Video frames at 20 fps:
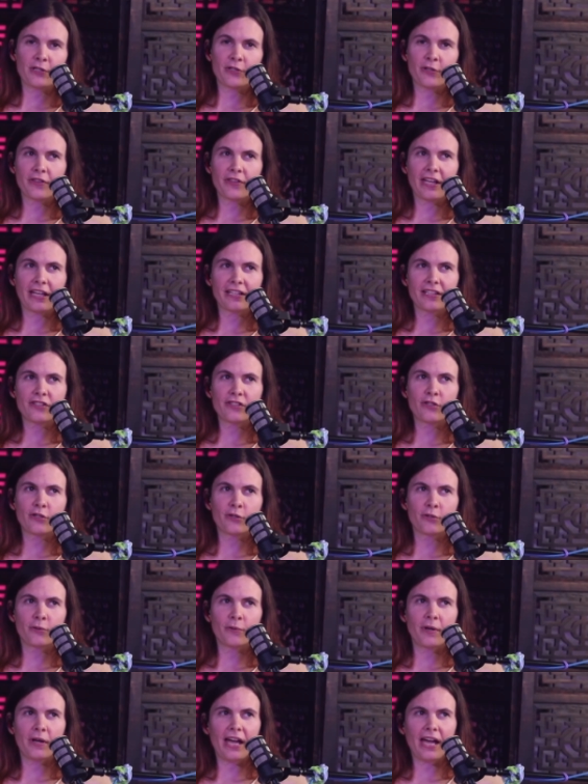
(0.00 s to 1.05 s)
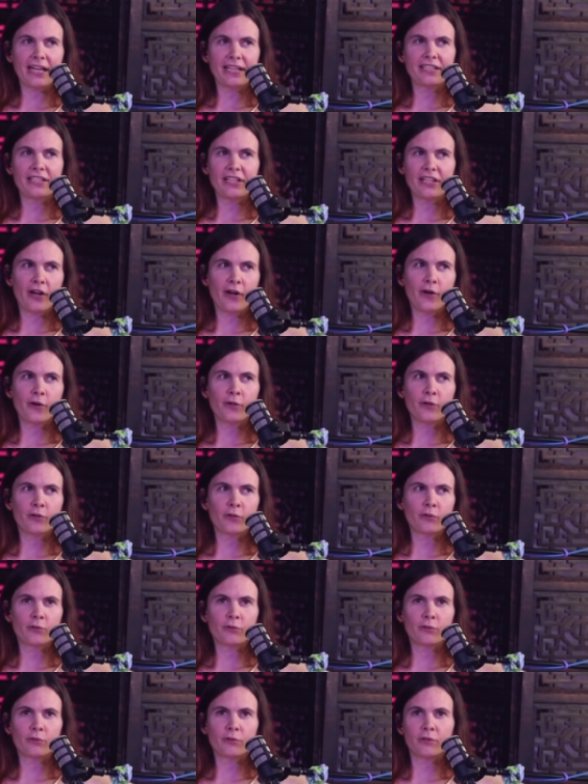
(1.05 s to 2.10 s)
thanks to Atio
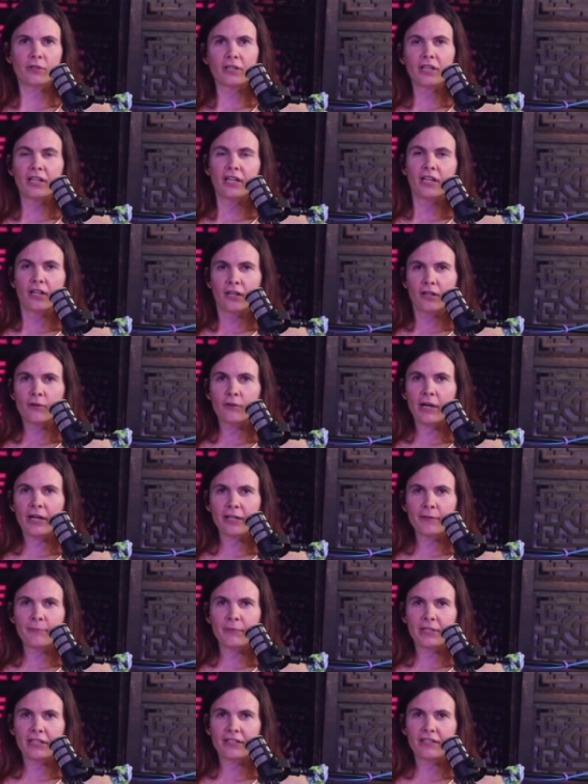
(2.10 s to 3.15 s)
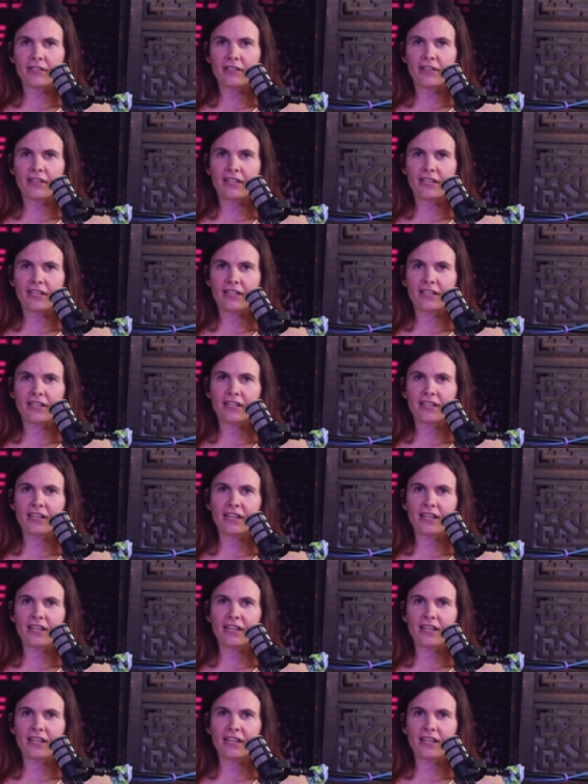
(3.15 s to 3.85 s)
who recommended the